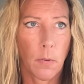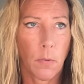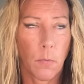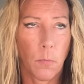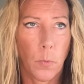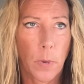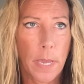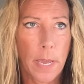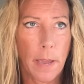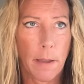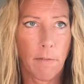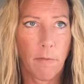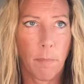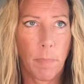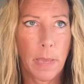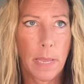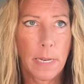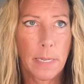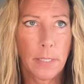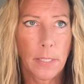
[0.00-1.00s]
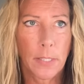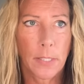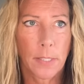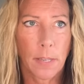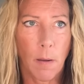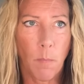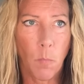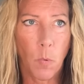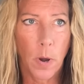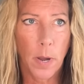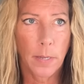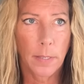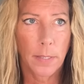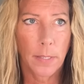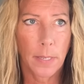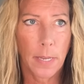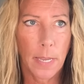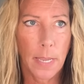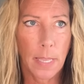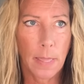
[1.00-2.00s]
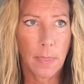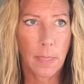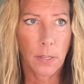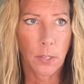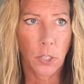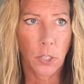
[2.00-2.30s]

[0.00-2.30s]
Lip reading: we have been somewhat in the